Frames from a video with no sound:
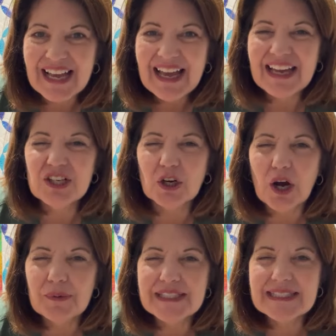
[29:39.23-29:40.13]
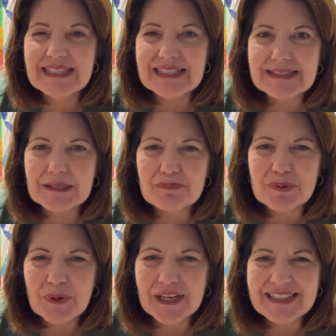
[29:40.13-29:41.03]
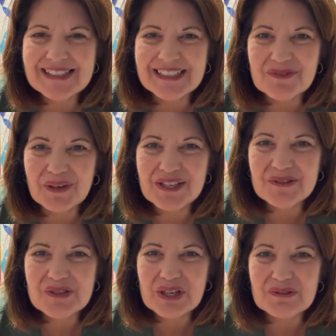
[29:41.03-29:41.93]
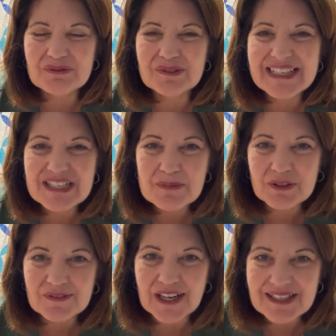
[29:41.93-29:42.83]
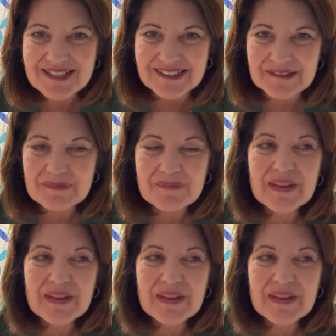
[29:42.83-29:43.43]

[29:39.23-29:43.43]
and you're always disappointed when you don't reach perfection,